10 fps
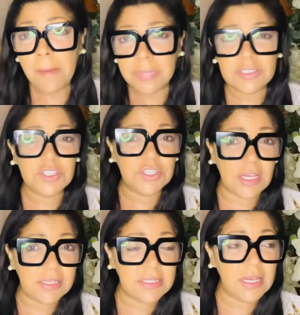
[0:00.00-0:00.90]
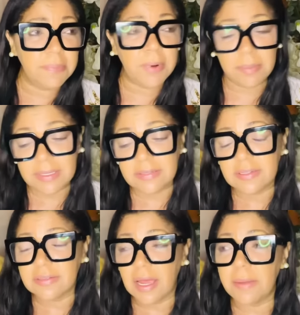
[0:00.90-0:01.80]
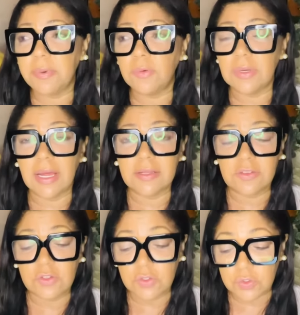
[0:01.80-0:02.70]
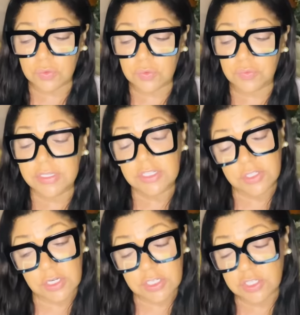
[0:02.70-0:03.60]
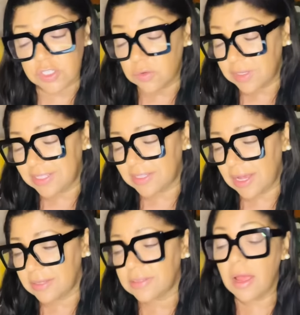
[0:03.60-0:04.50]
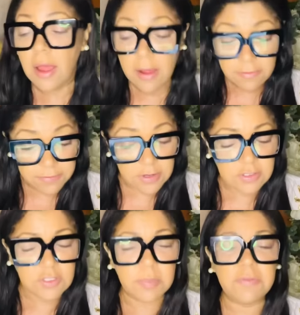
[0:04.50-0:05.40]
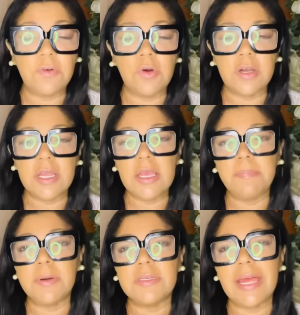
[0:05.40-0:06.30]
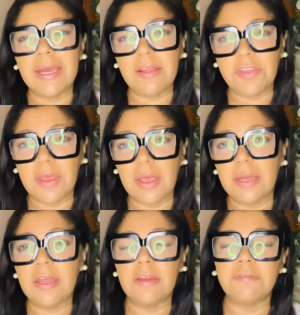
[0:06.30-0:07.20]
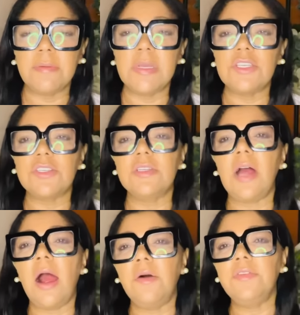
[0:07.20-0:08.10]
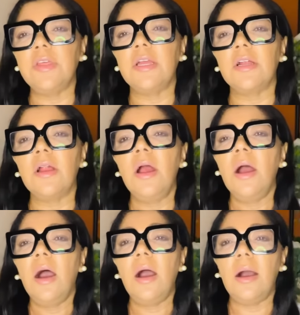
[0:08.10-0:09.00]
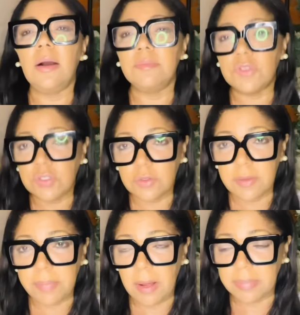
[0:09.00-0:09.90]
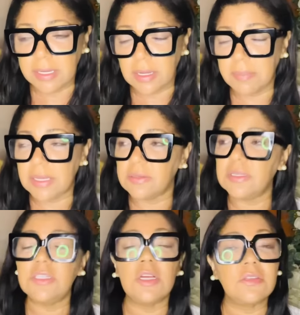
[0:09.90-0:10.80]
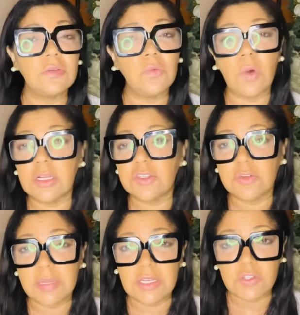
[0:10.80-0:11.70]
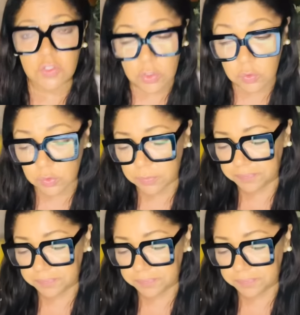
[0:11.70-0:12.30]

Plus, JT probably is the type who likes to do research, so he says, first before he put anything, any information out there um, to the public because he doesn't want to be sued.